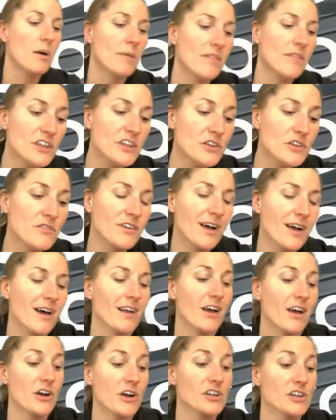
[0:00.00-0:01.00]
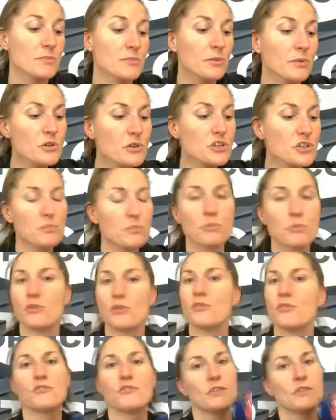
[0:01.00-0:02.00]
then you've got our explosion proof,
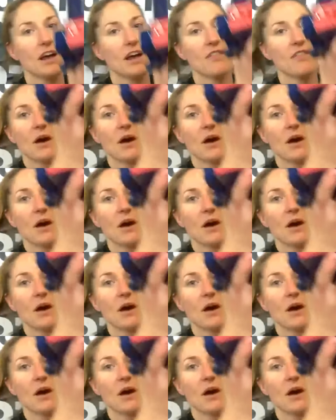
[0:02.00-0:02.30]
and that